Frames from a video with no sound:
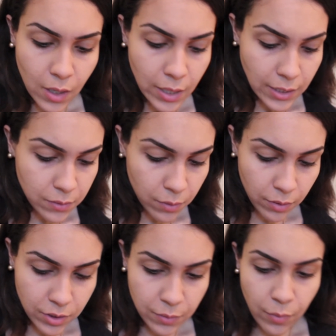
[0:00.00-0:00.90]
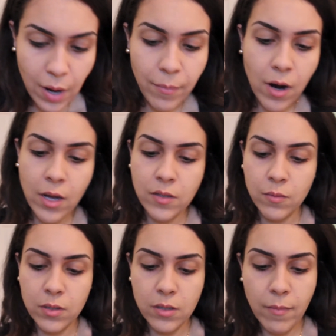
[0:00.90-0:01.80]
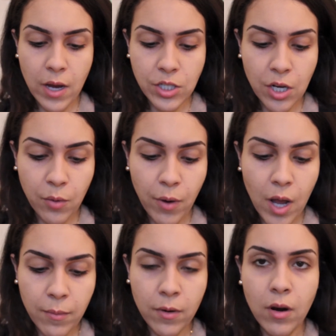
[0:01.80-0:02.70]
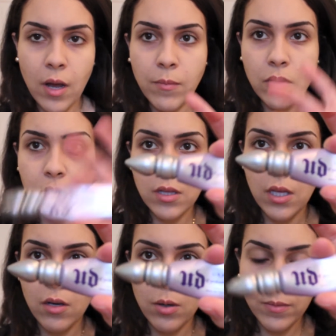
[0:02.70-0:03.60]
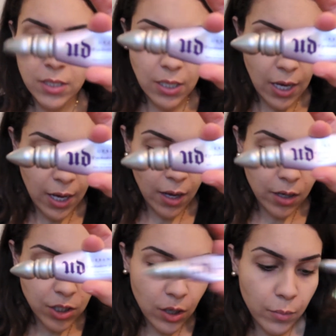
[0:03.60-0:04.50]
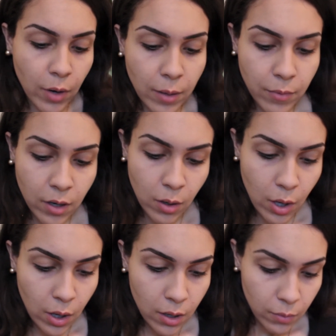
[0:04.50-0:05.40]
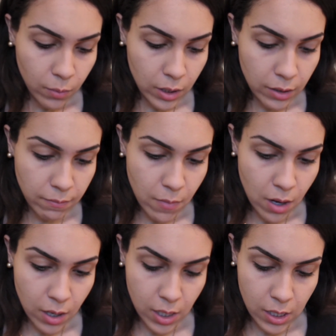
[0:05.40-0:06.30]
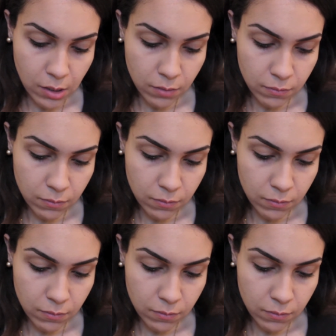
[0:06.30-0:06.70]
Next we're going to prime our eyes with some eyeshadow primer. I'm using the Urban Decay eyeshadow primer with my